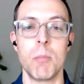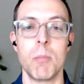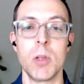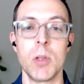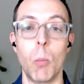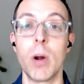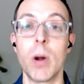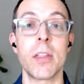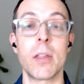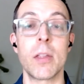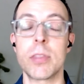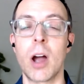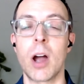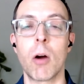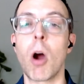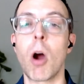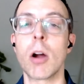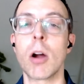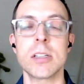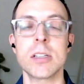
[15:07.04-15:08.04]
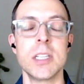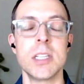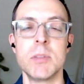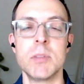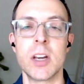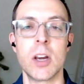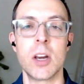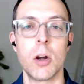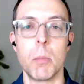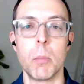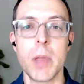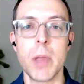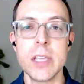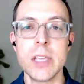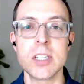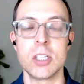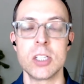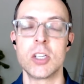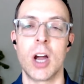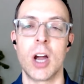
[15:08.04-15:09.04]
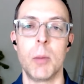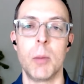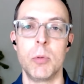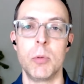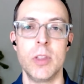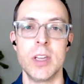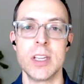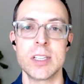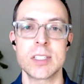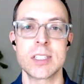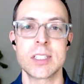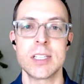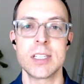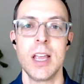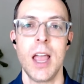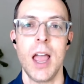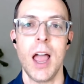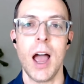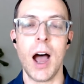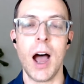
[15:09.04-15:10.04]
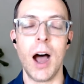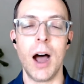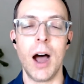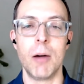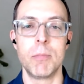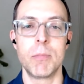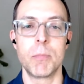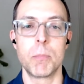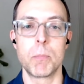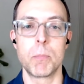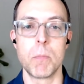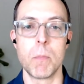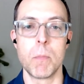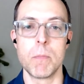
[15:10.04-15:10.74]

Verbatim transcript: um, you know one of the our art team did an amazing job with this uh,